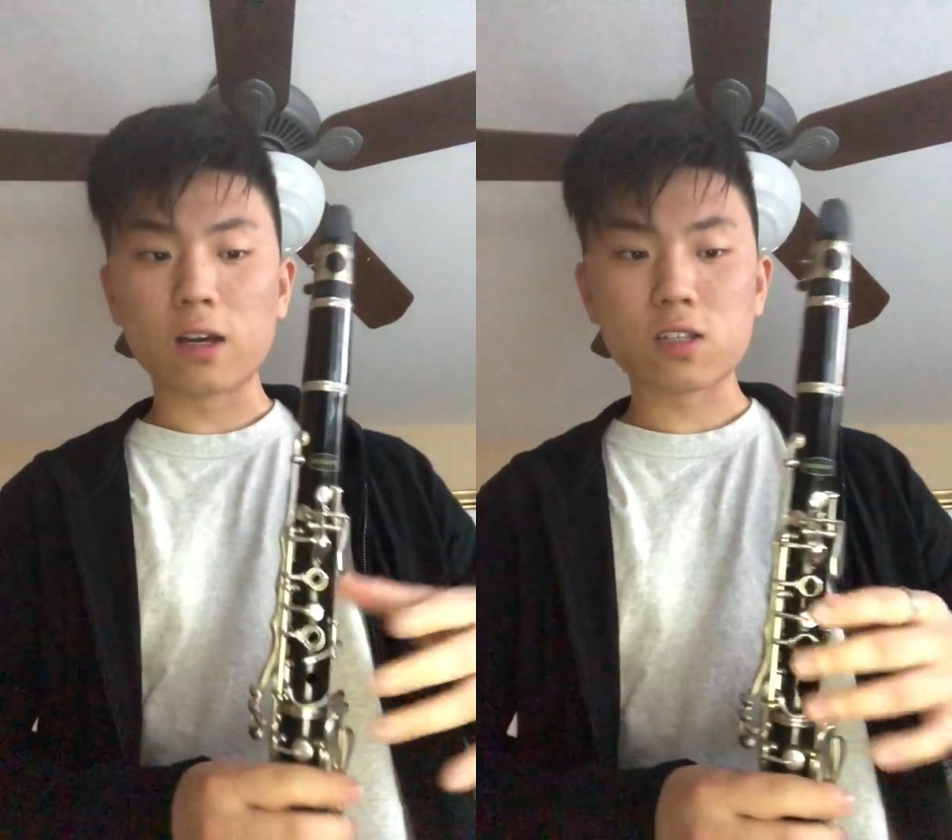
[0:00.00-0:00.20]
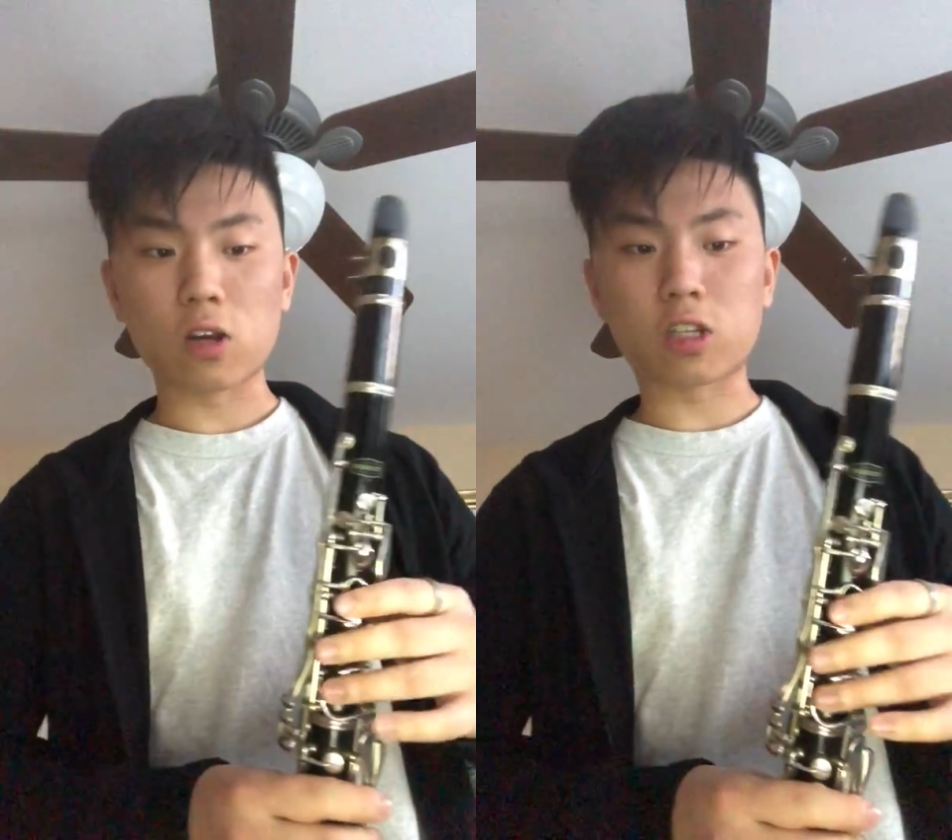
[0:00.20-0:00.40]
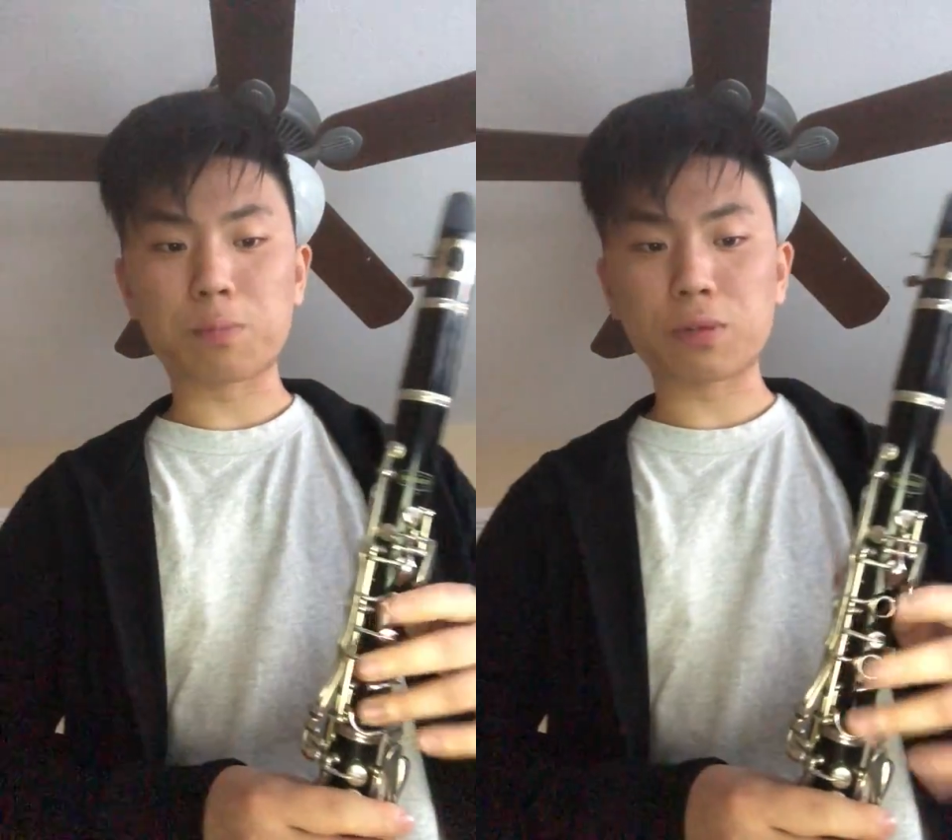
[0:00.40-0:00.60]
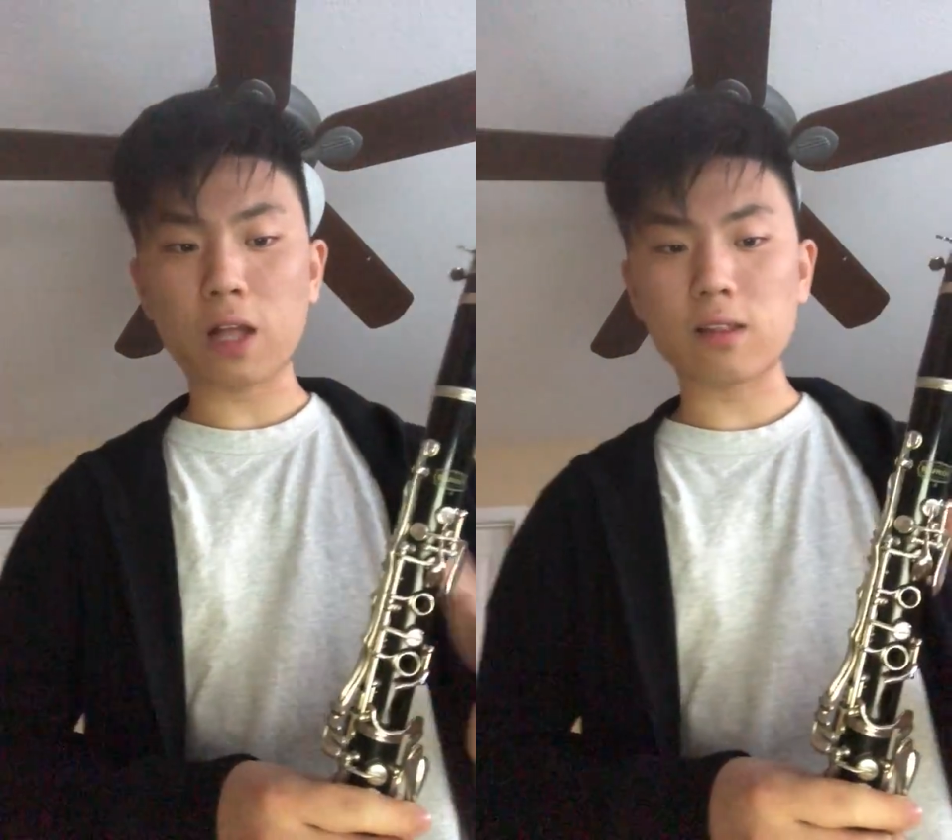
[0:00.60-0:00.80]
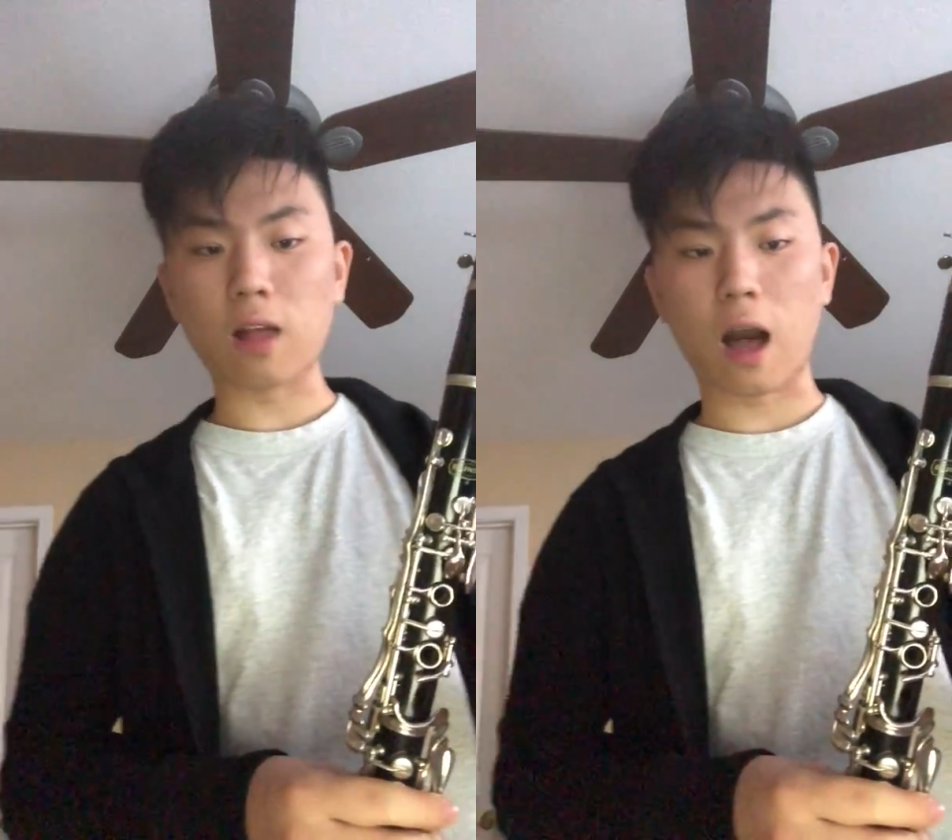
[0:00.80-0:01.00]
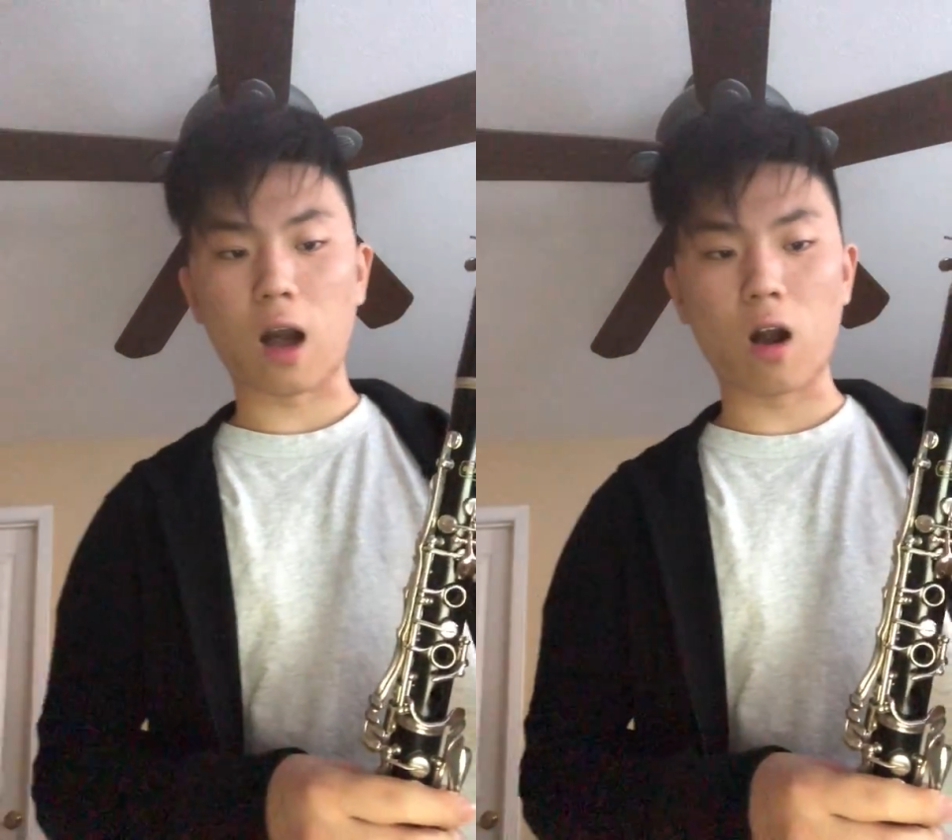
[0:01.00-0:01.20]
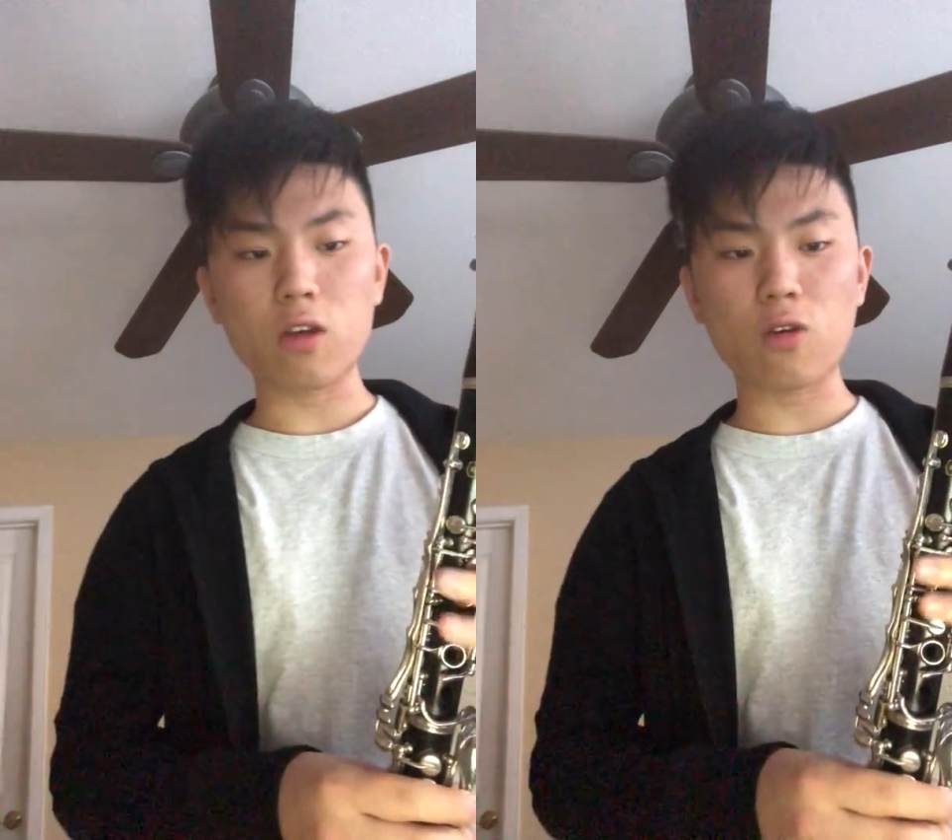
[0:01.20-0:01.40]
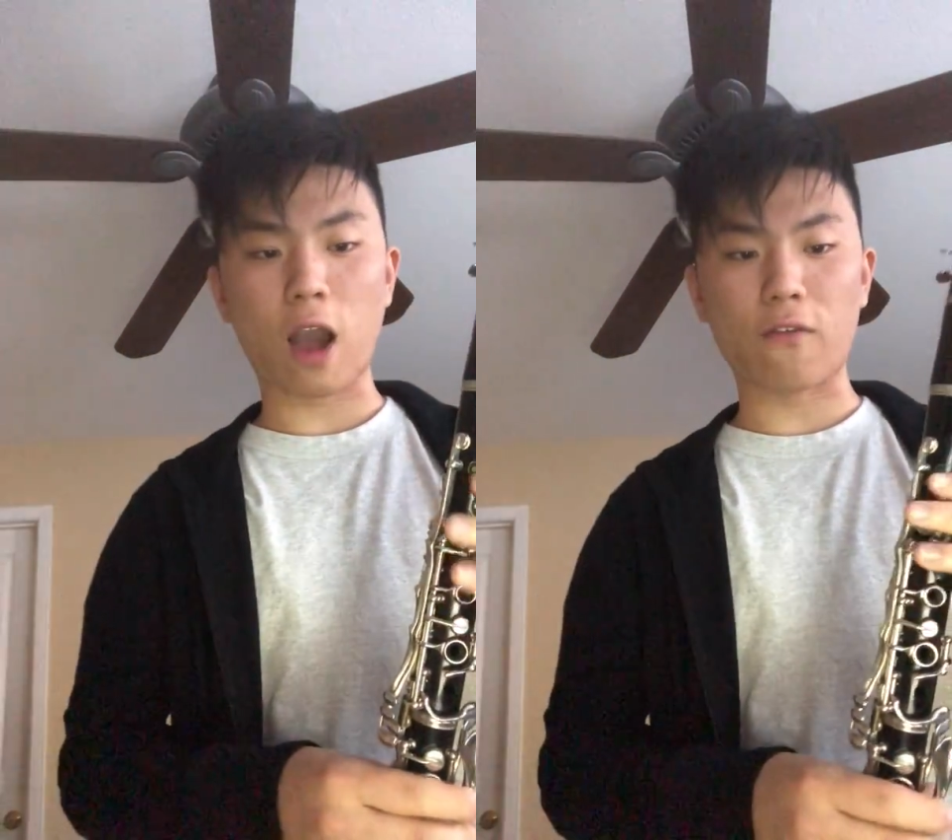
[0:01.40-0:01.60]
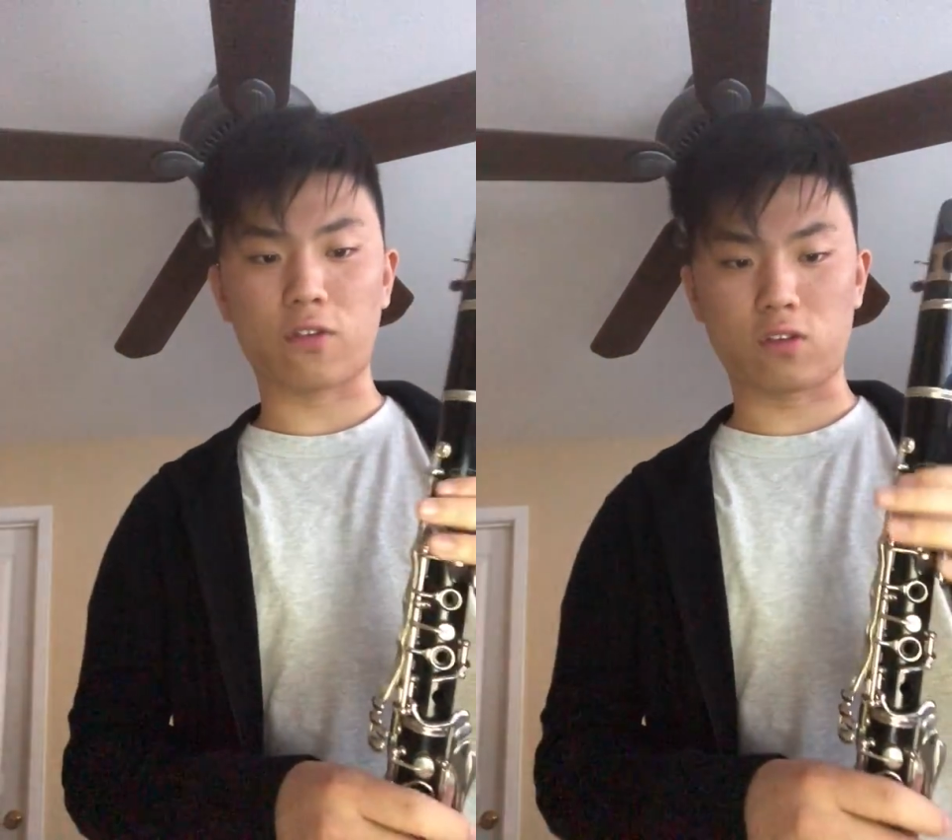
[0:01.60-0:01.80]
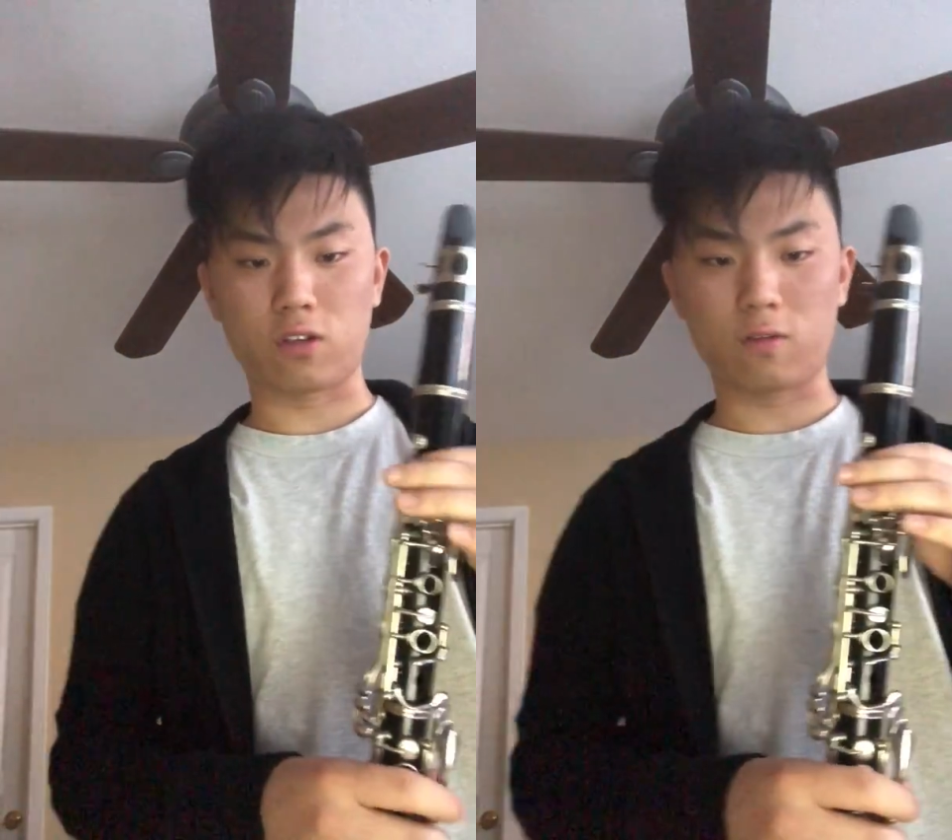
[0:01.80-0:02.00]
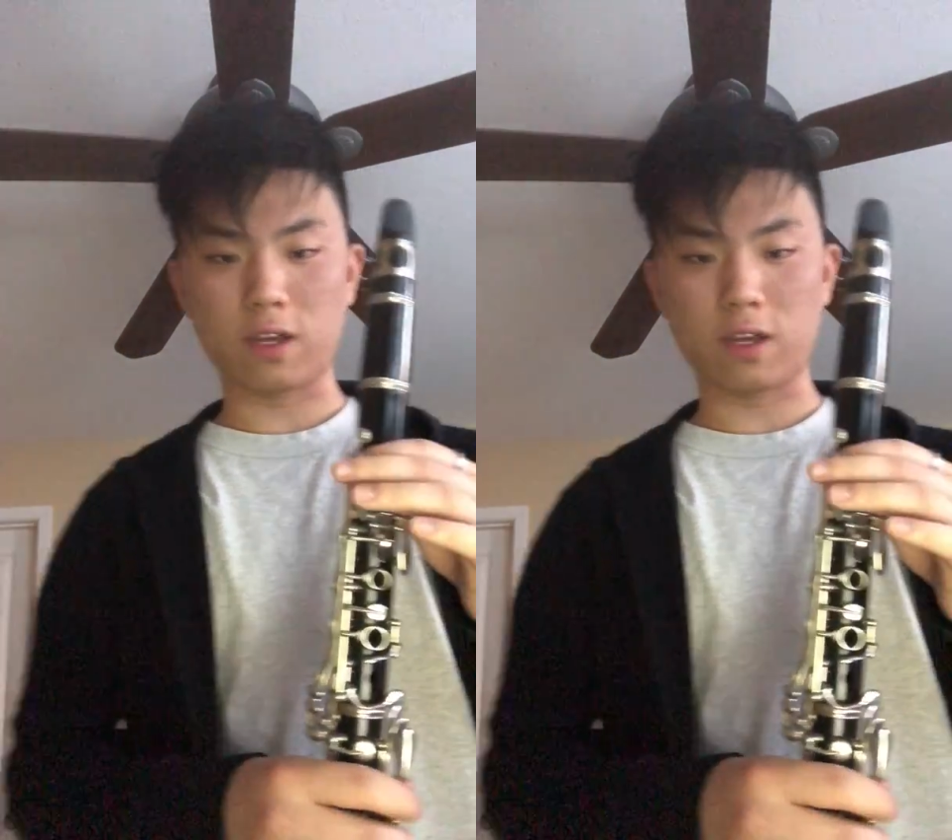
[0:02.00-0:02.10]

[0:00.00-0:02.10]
So to play la, all you have to do